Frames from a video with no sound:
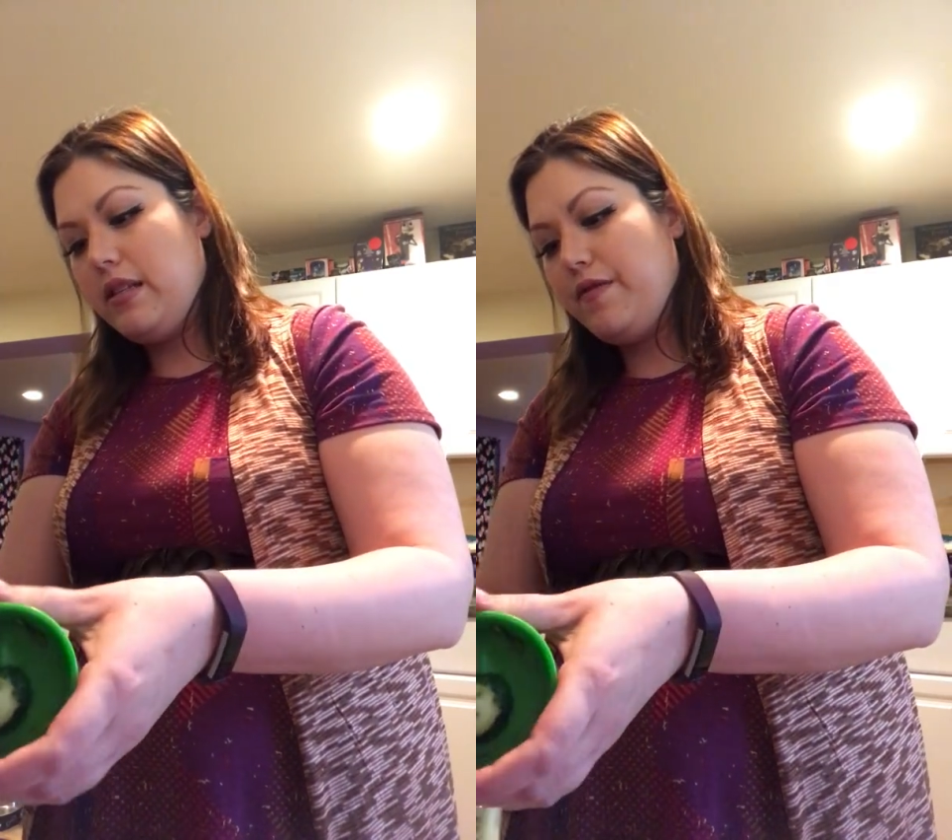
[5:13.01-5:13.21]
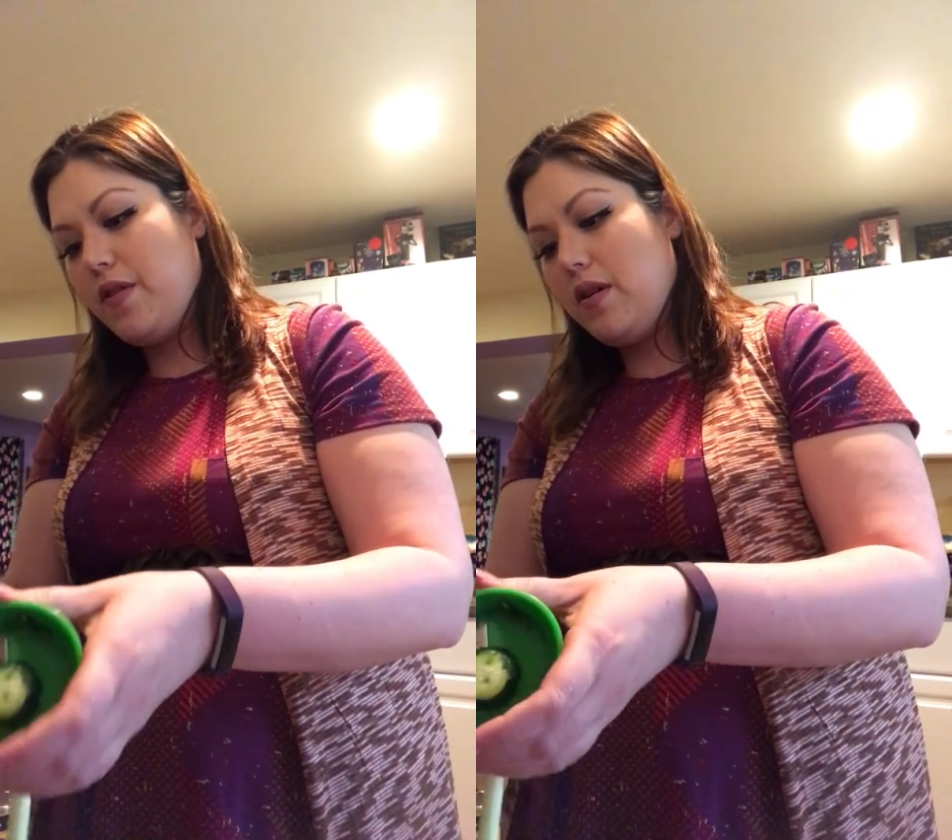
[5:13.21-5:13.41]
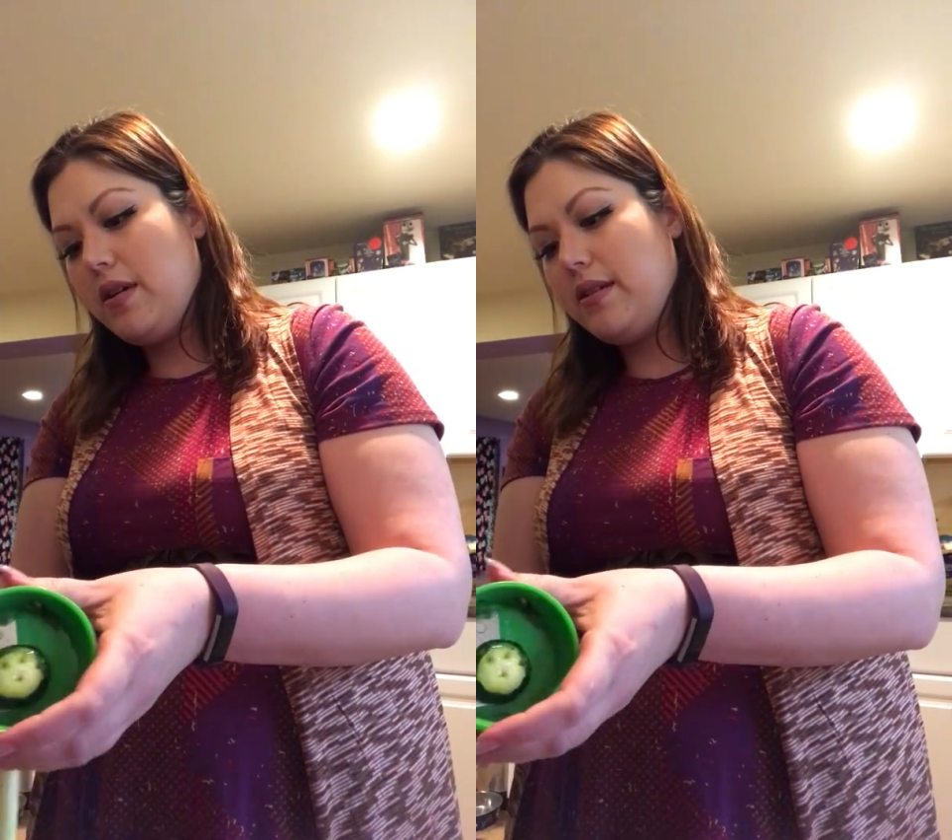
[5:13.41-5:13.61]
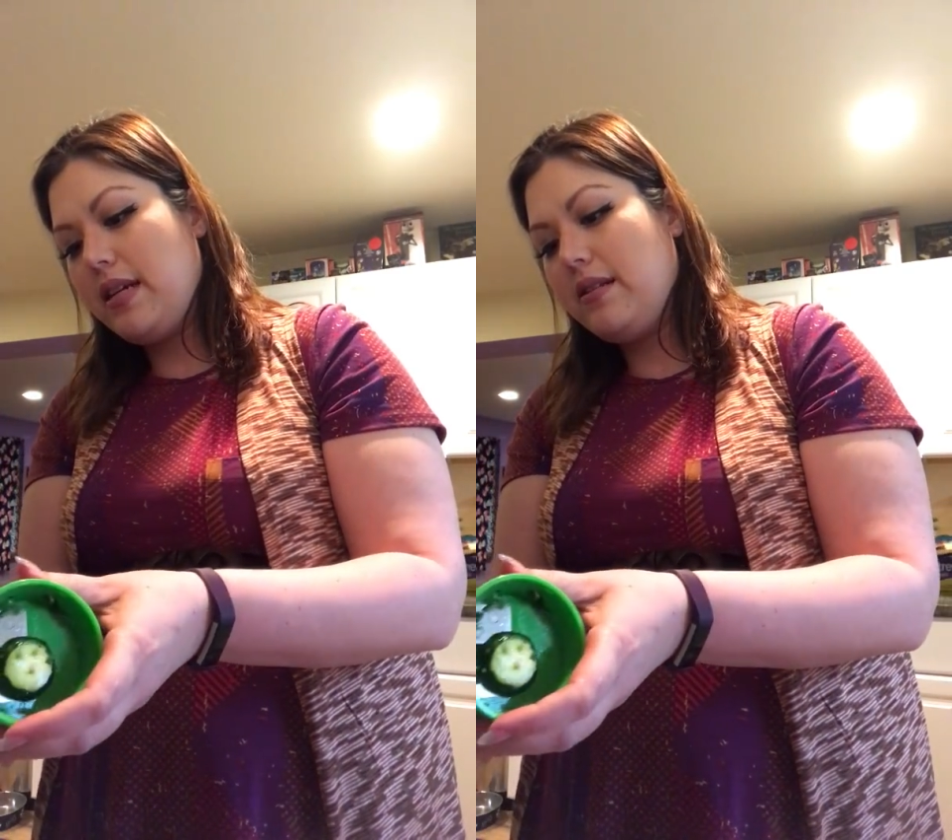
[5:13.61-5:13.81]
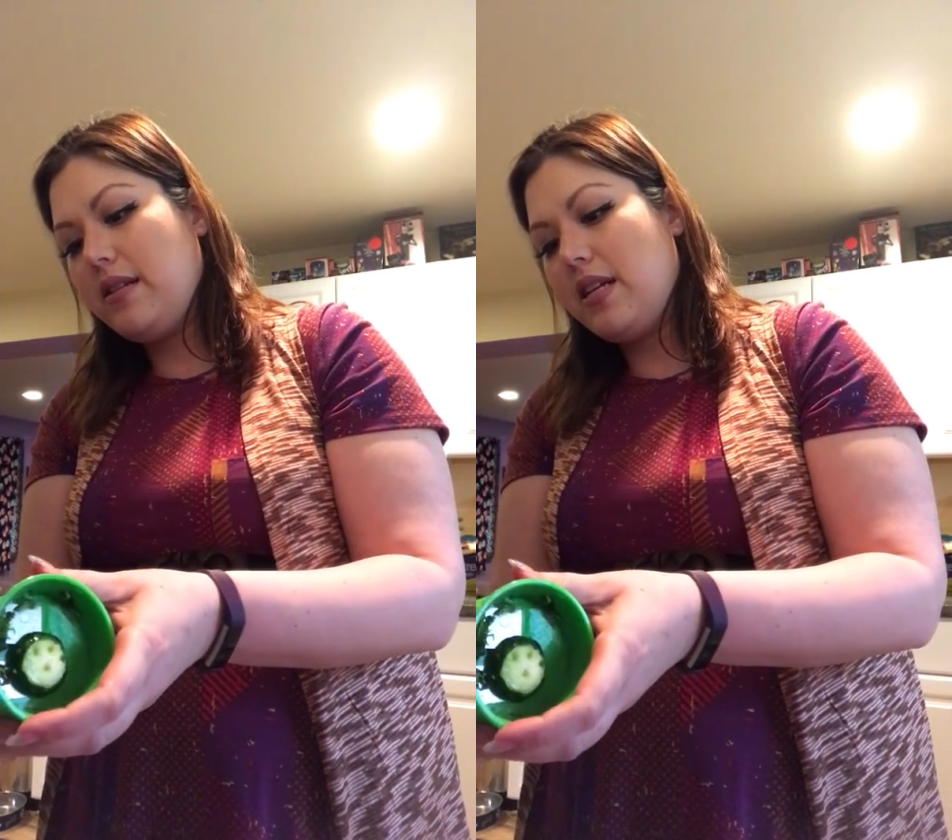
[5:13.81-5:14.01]
as far as
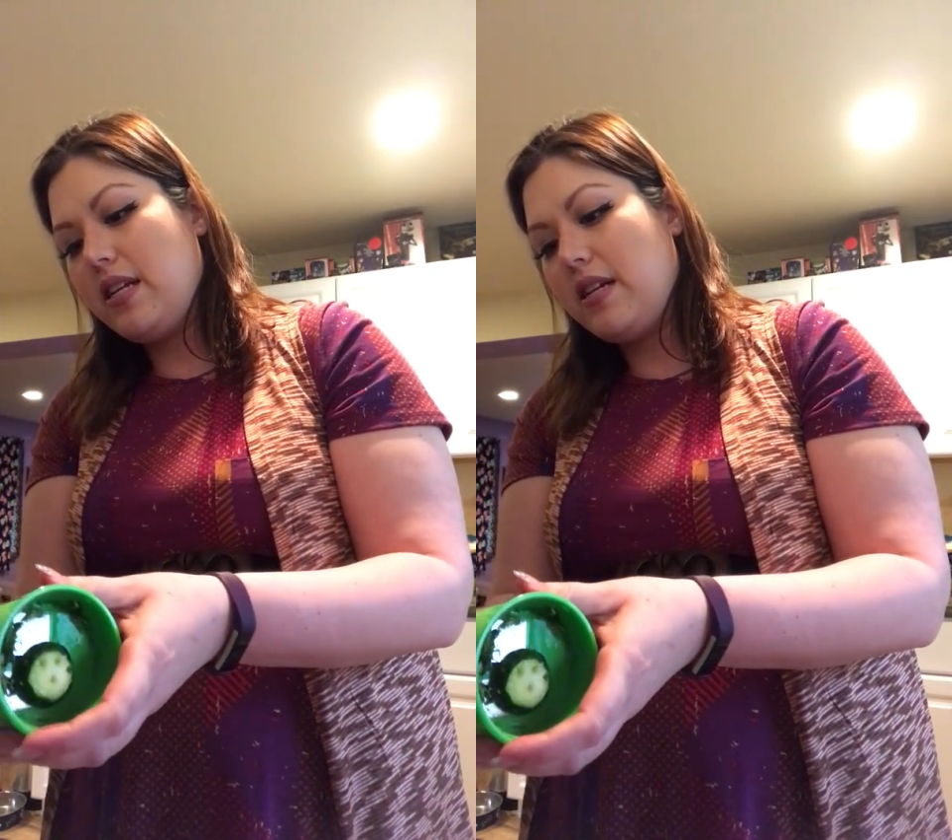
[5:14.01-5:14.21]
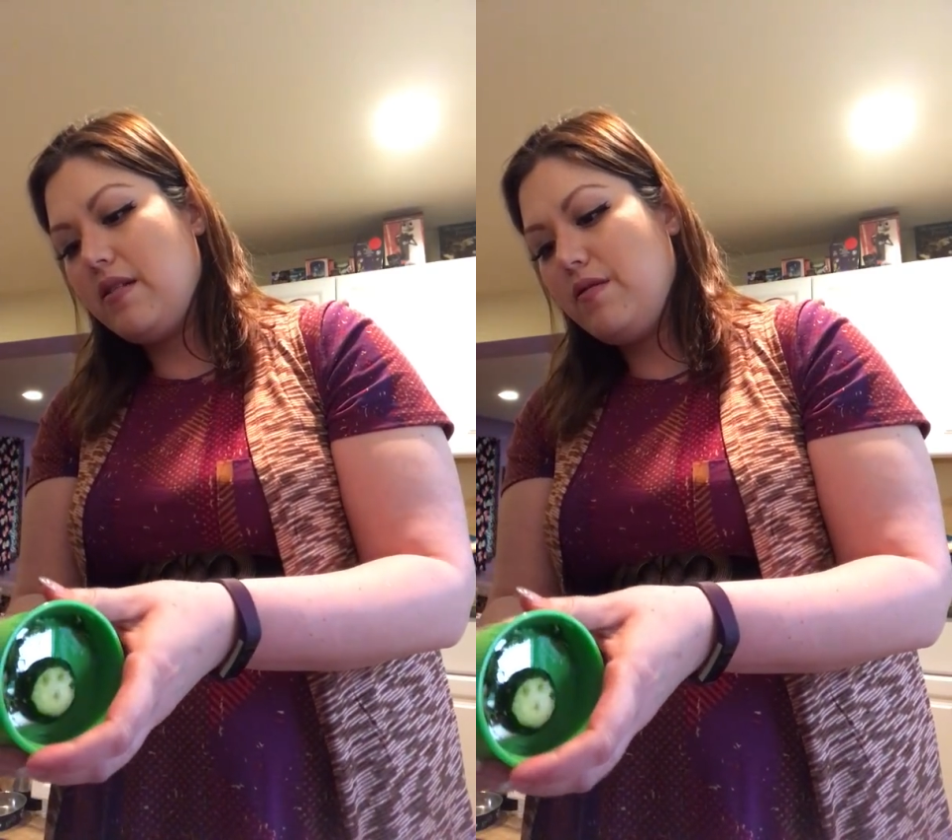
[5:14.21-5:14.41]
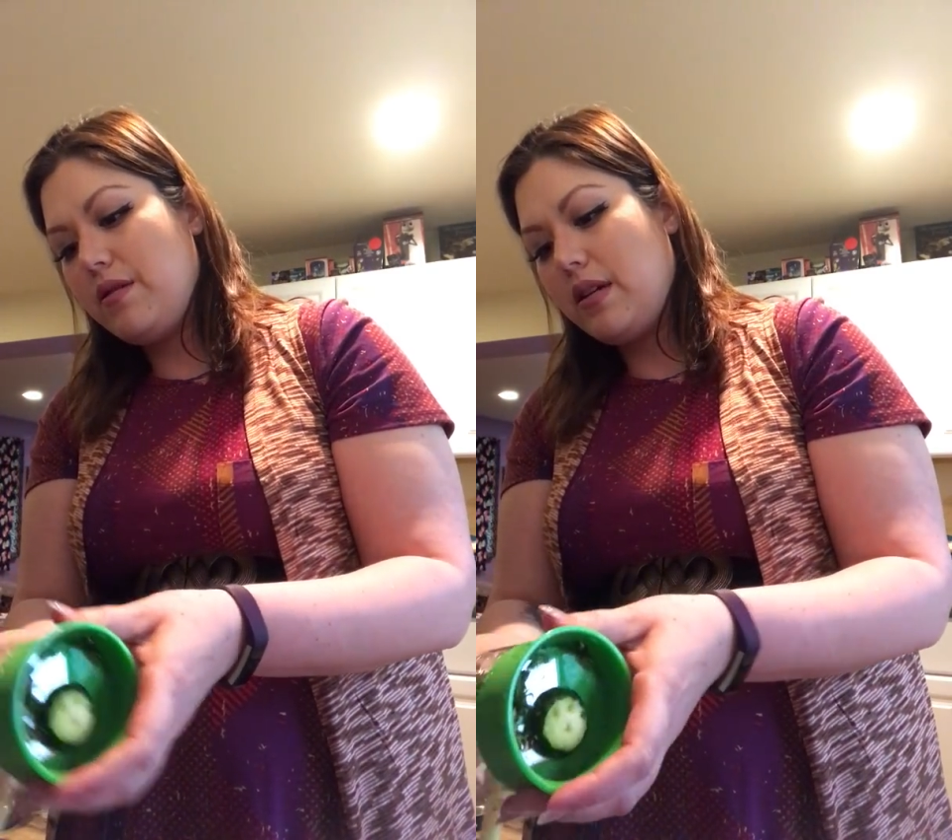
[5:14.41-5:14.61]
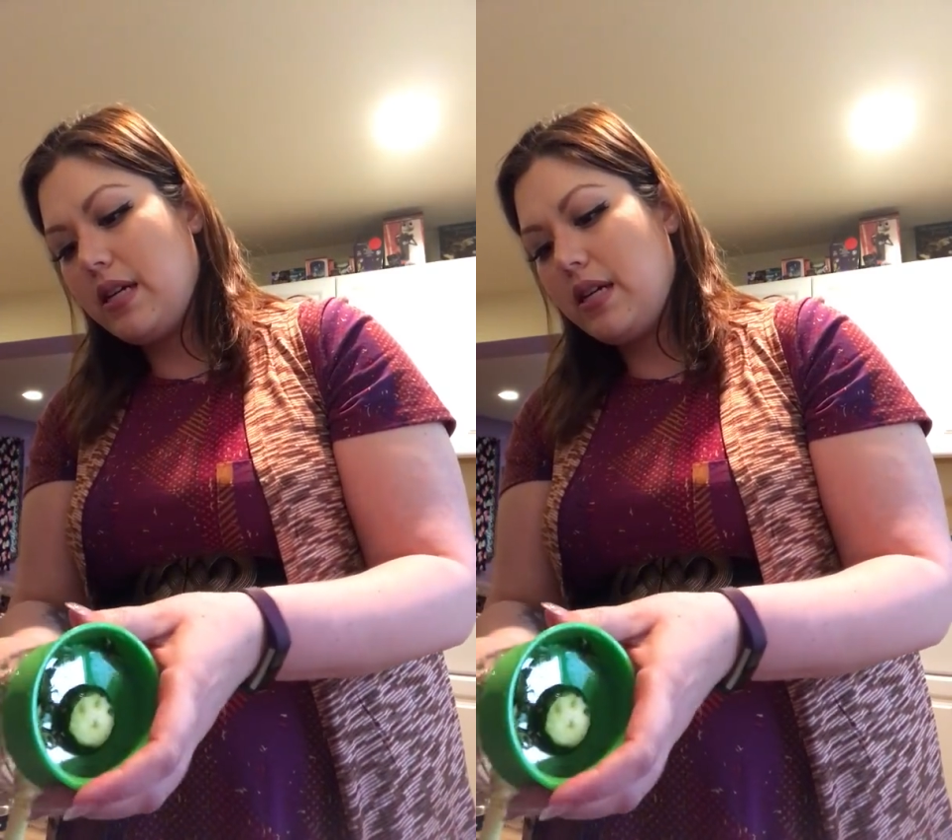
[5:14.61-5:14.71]
that's gonna go, you